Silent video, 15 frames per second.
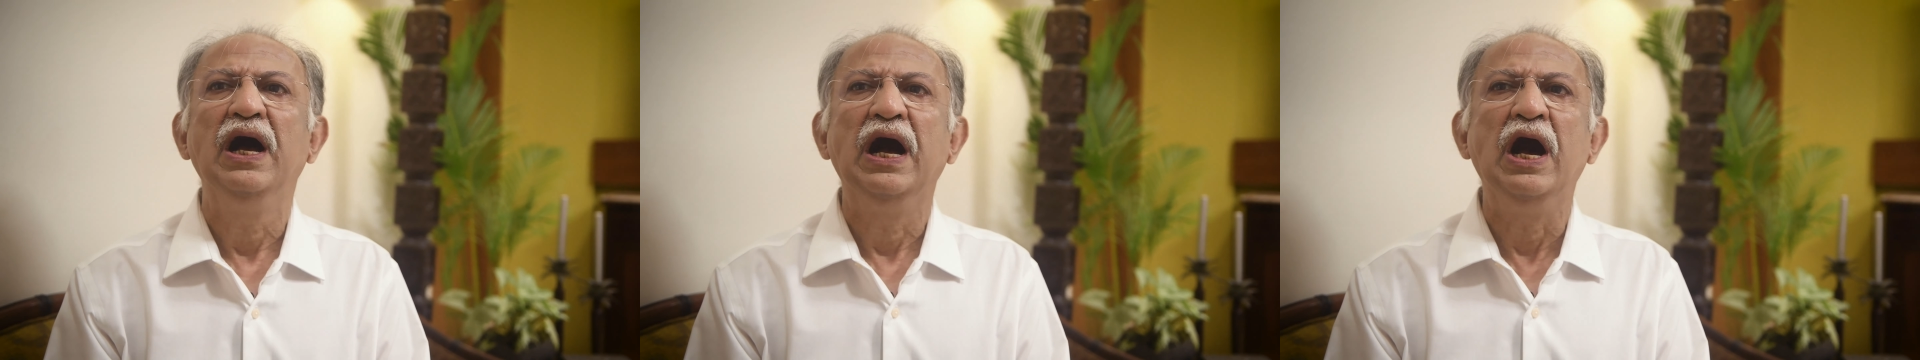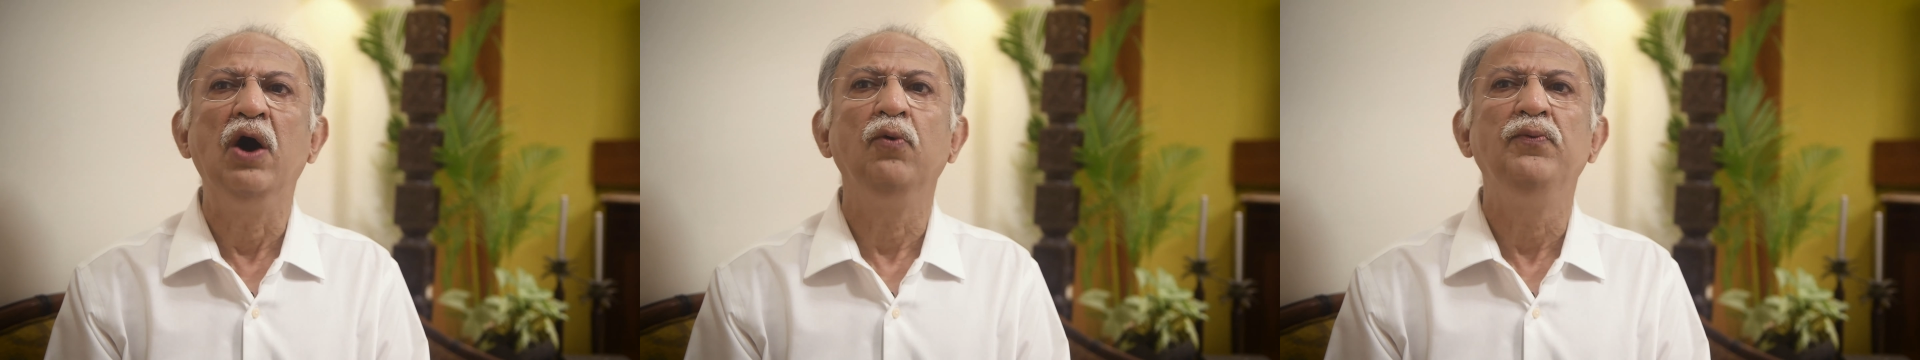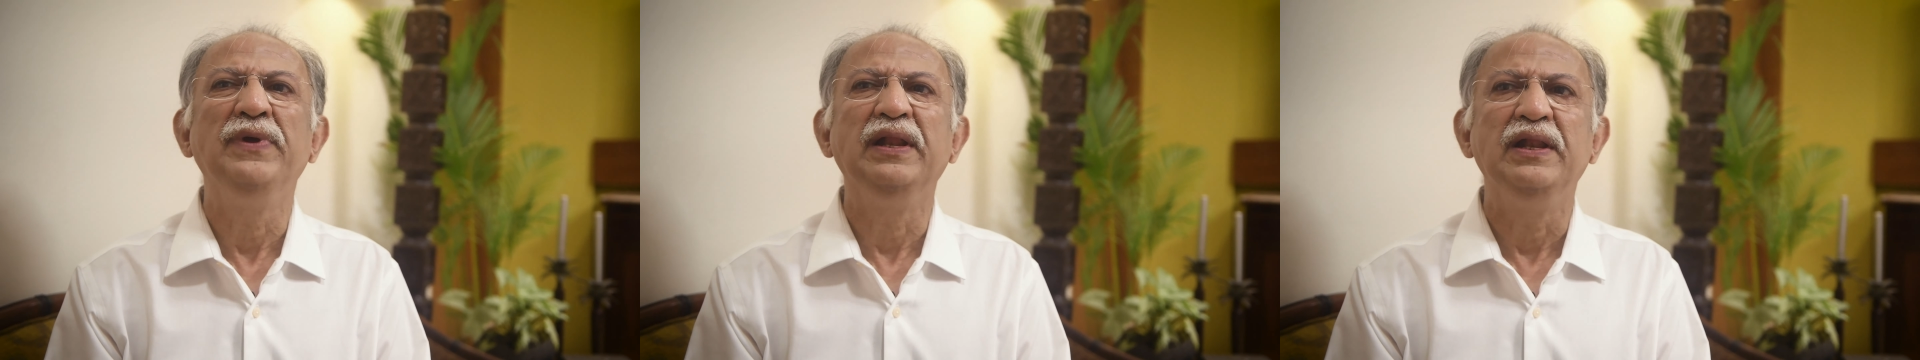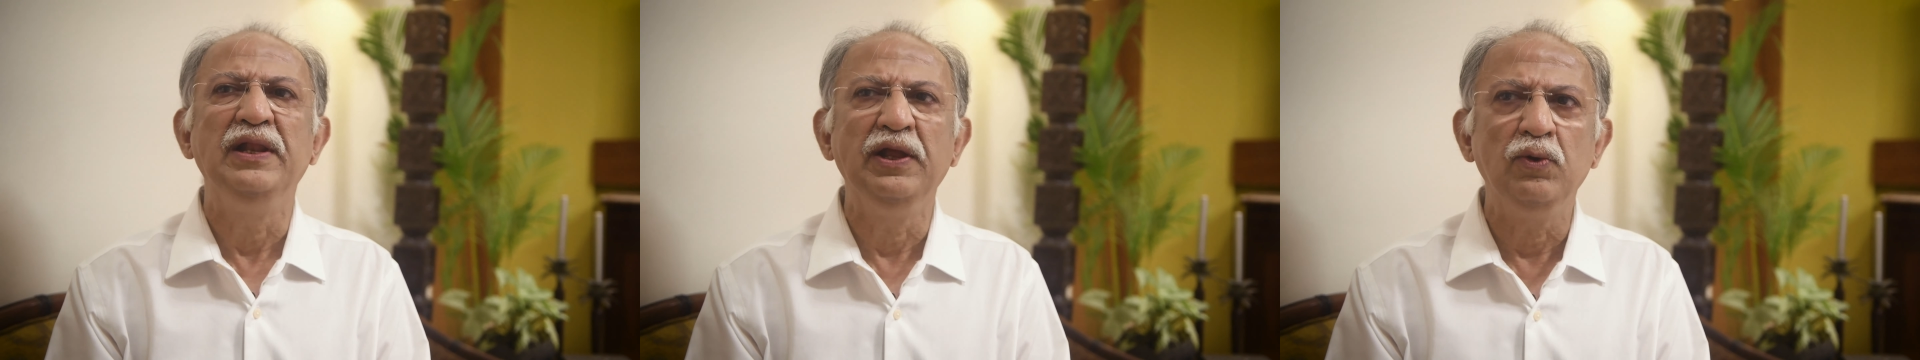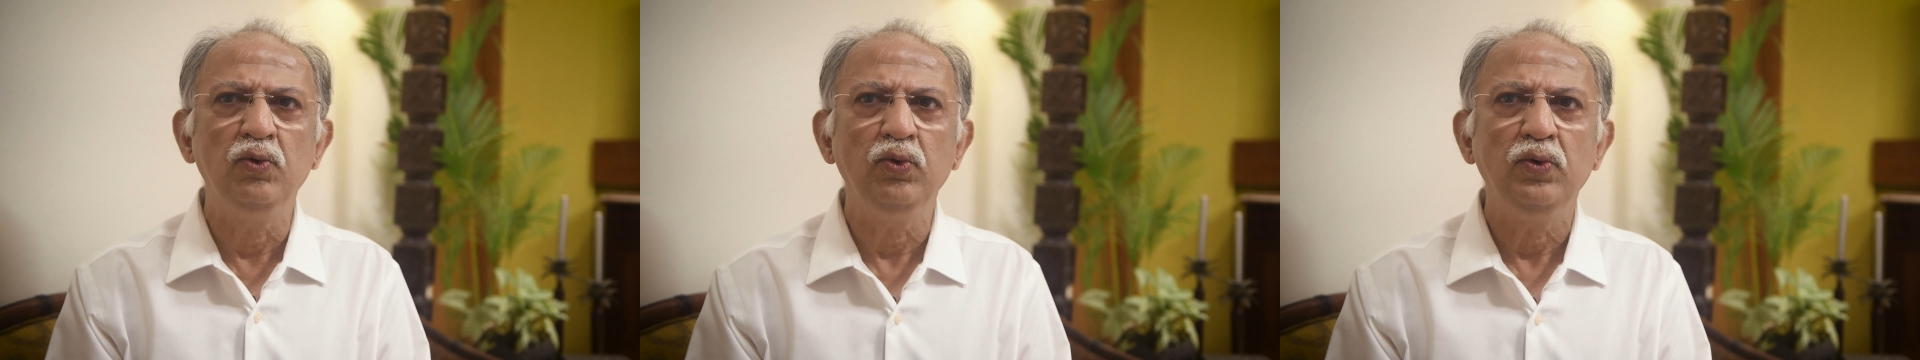how we
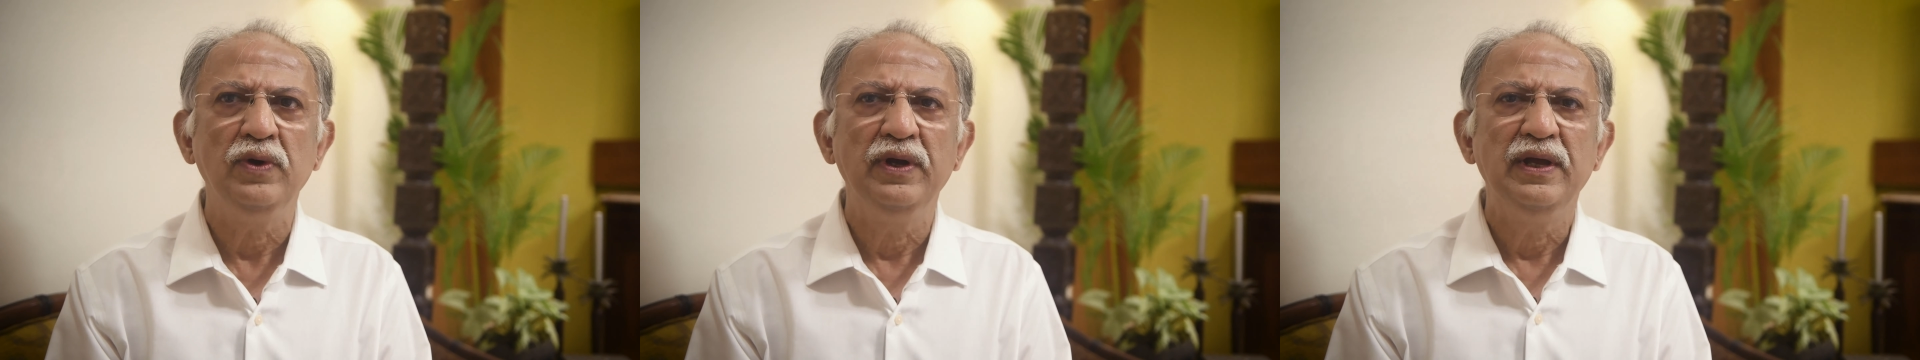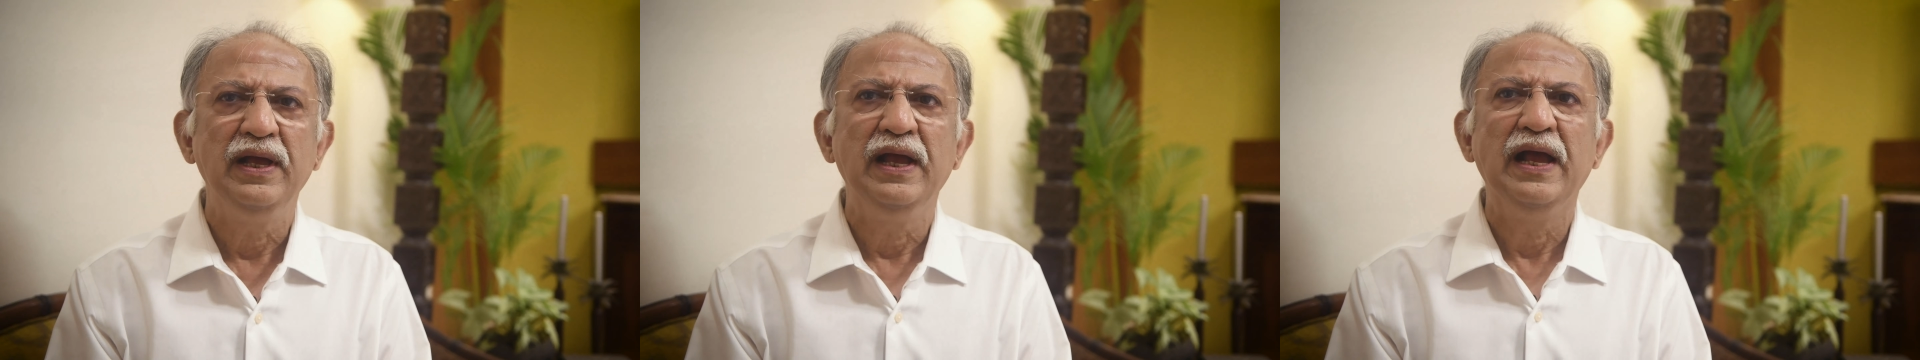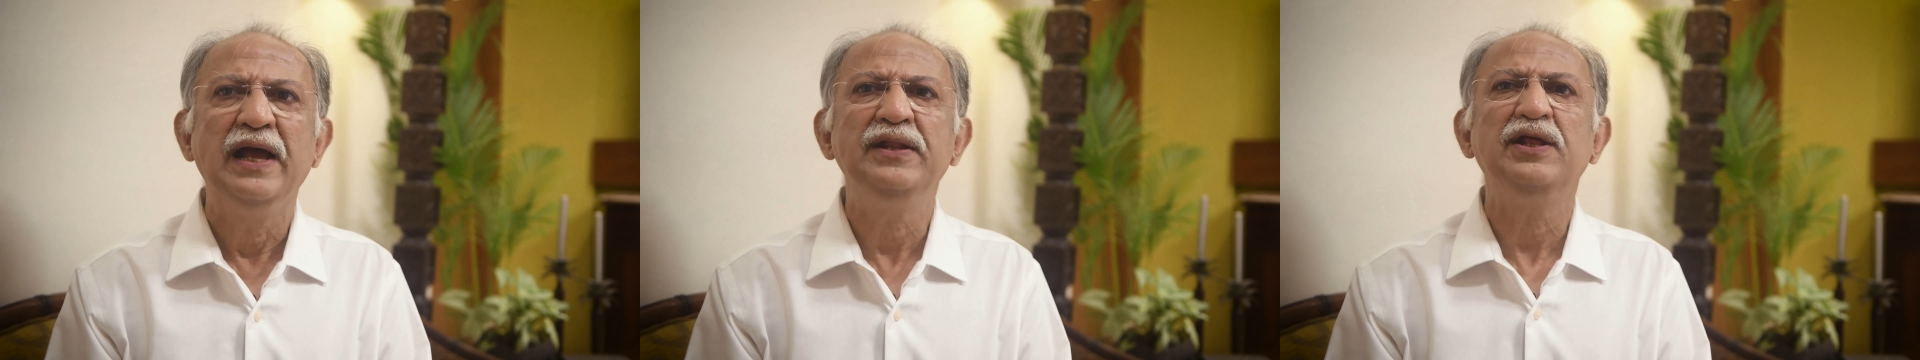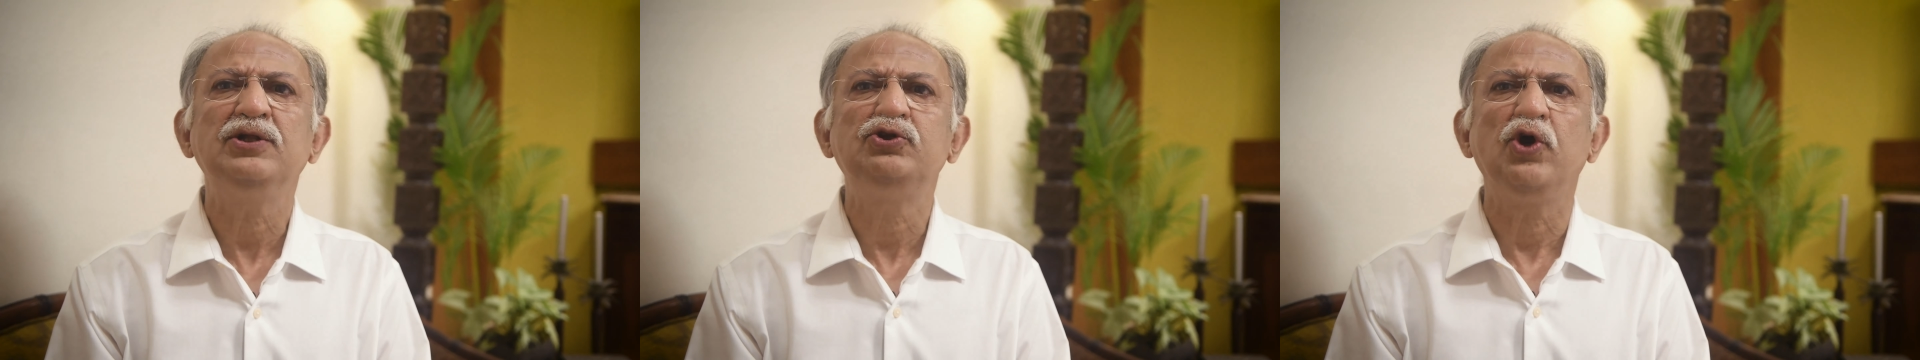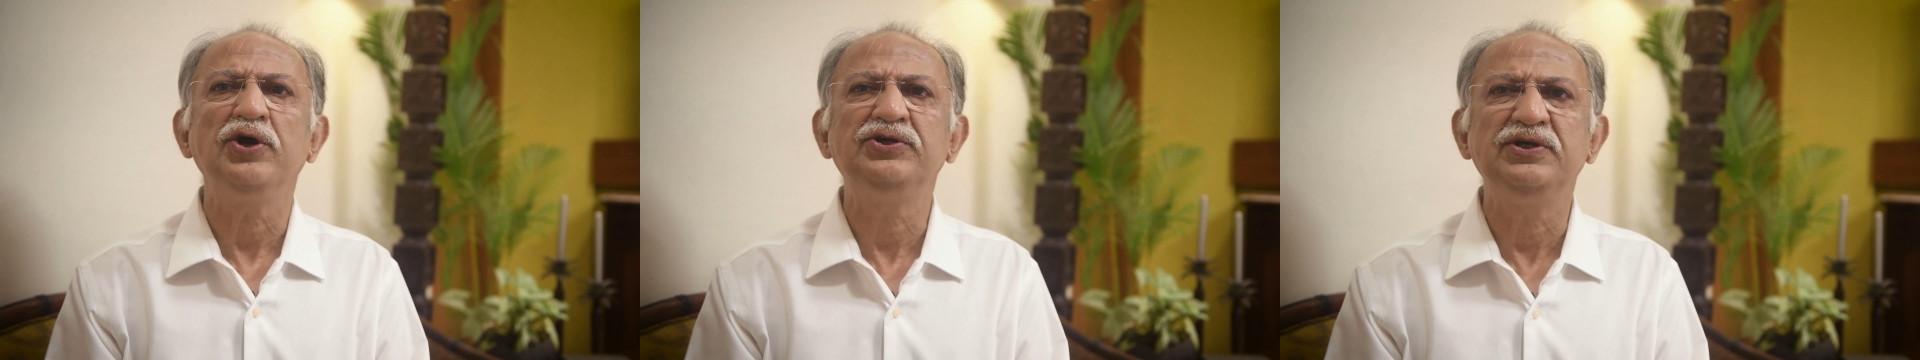live and
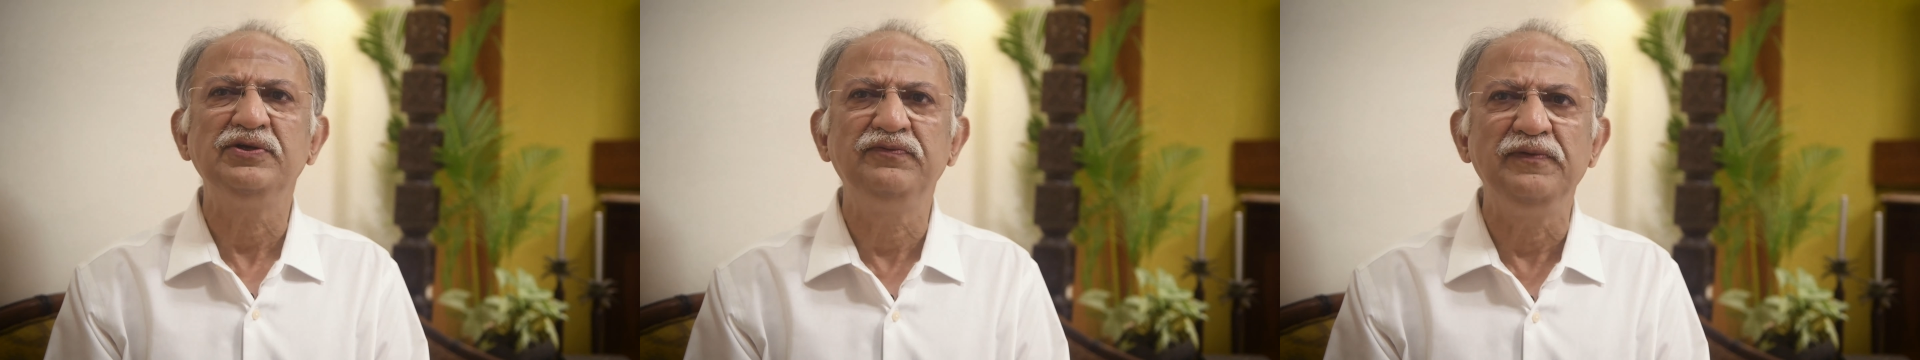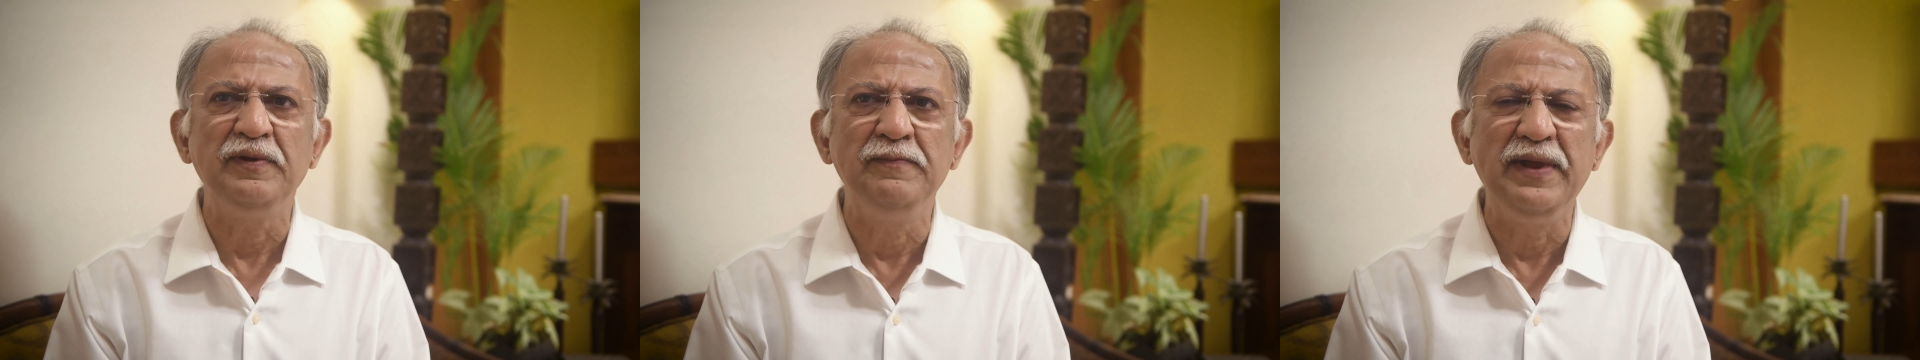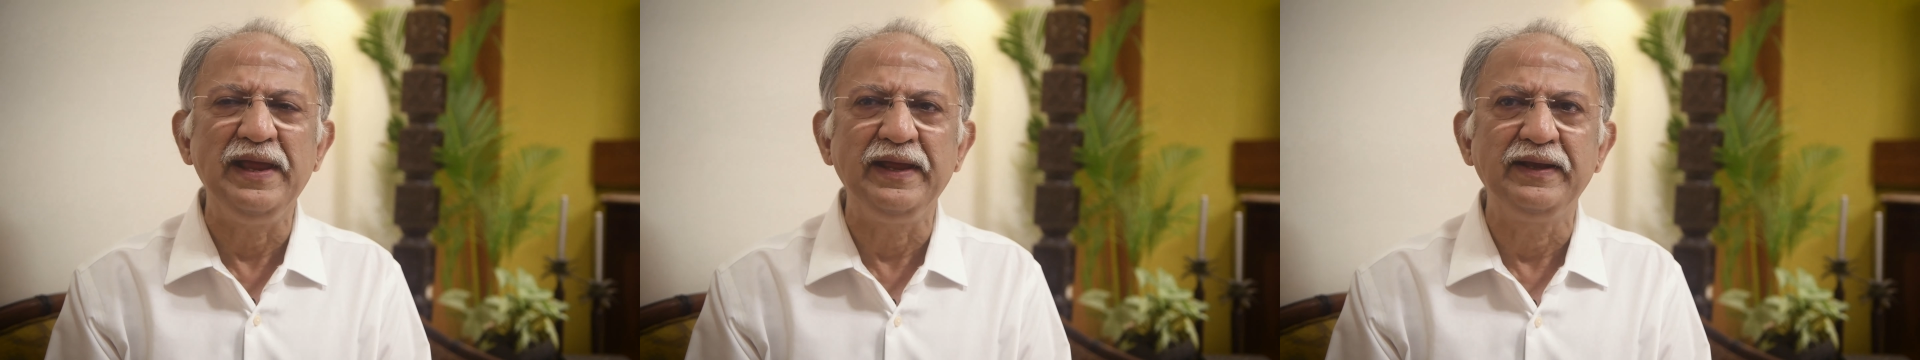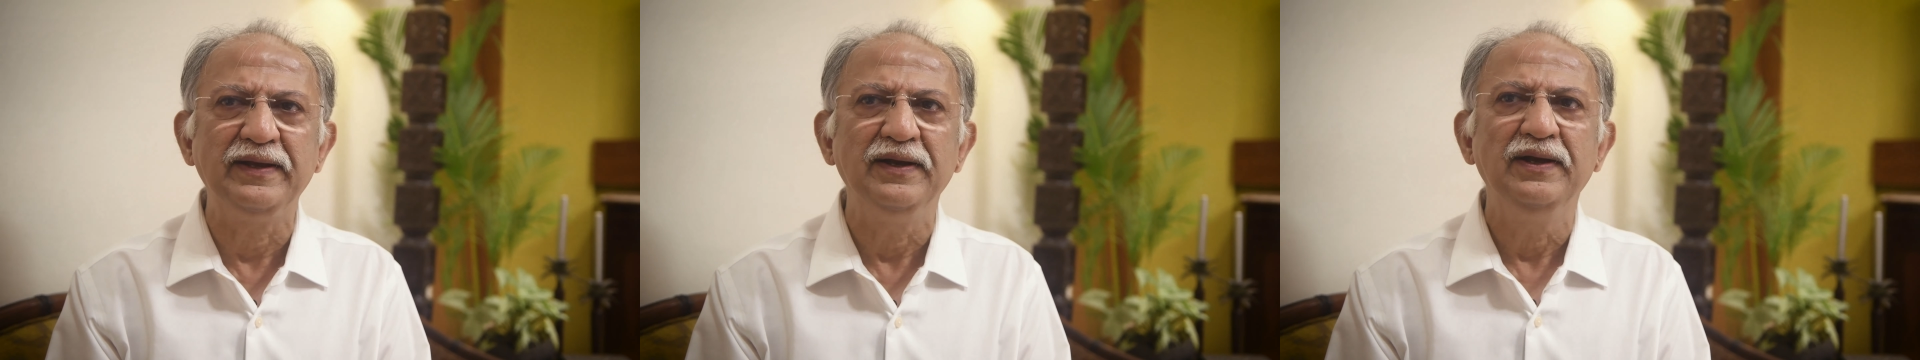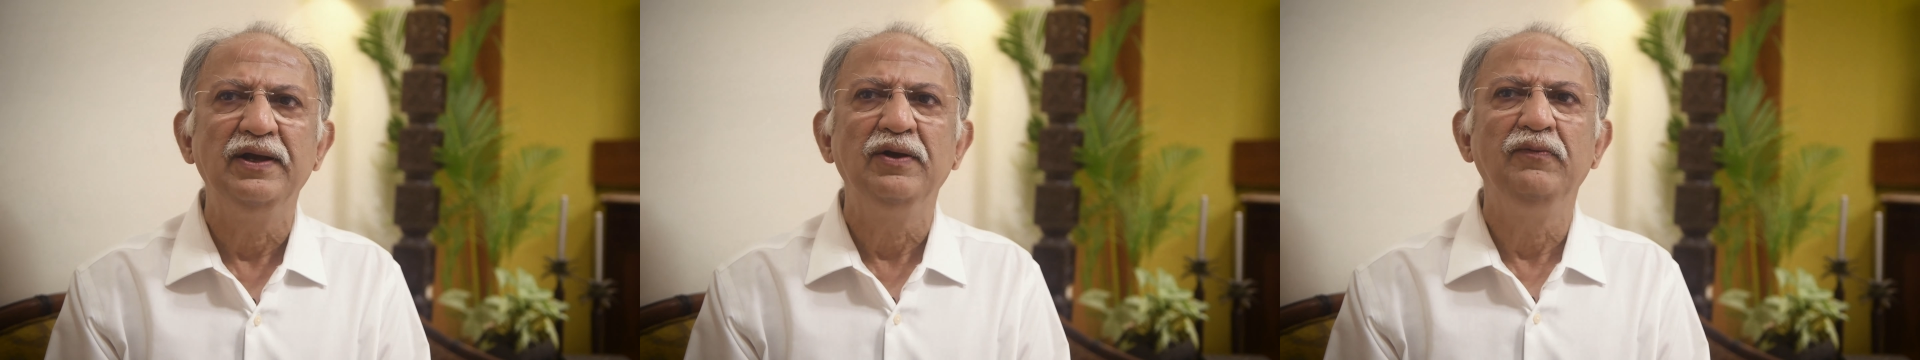the choices we make